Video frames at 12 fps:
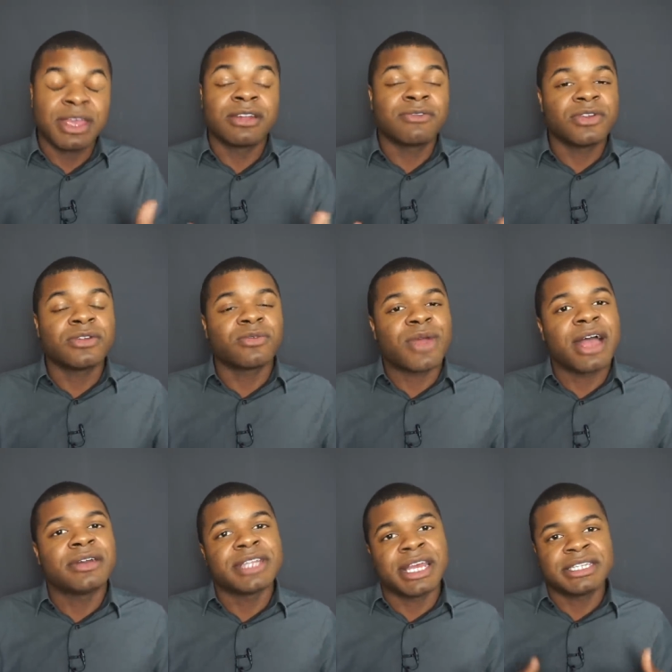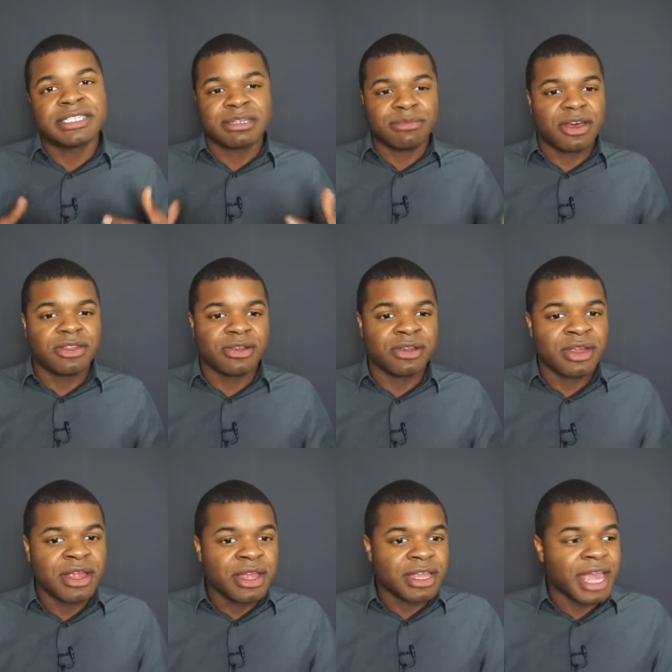interviewed around at some other
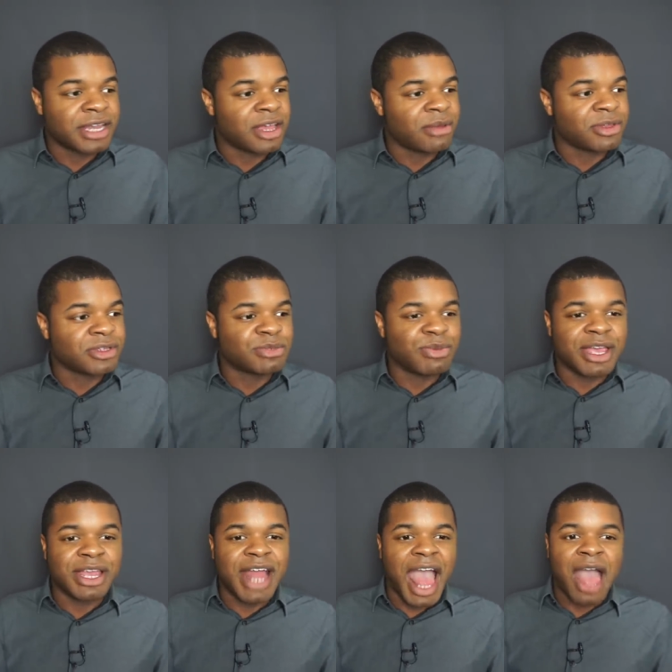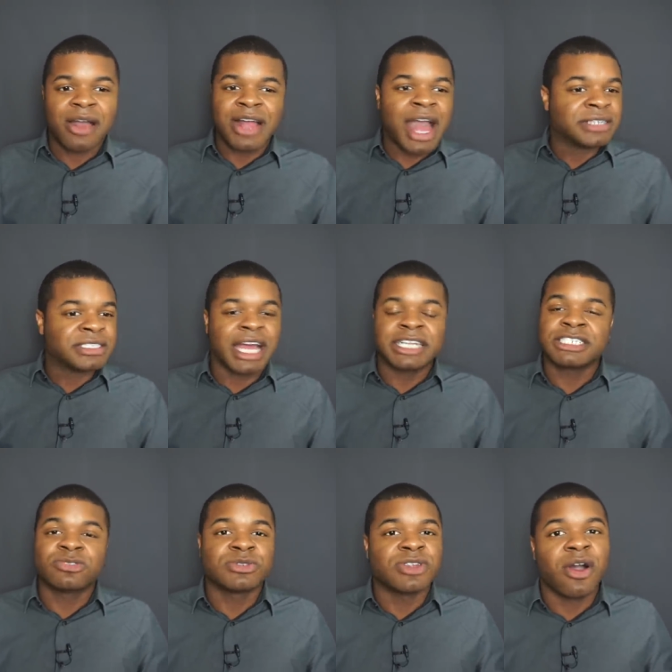KWs, but I, I I
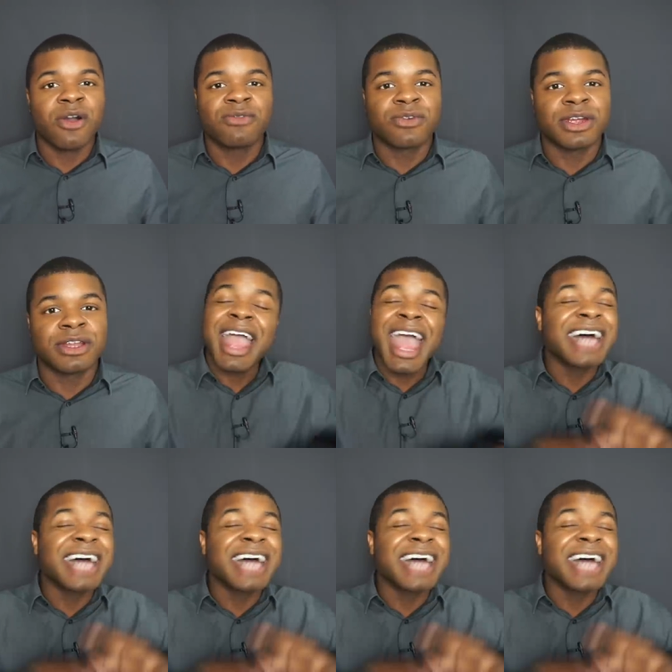just was over it.